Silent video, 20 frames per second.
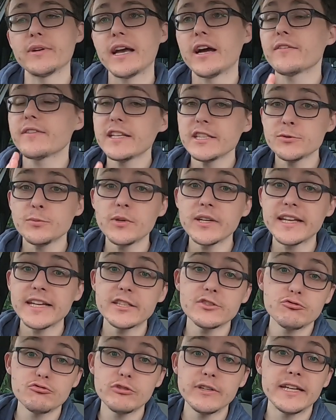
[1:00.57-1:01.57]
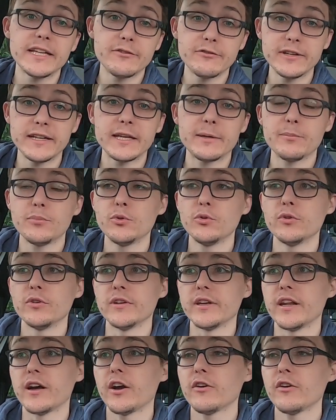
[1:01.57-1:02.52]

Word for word: Now, this one is really, really important.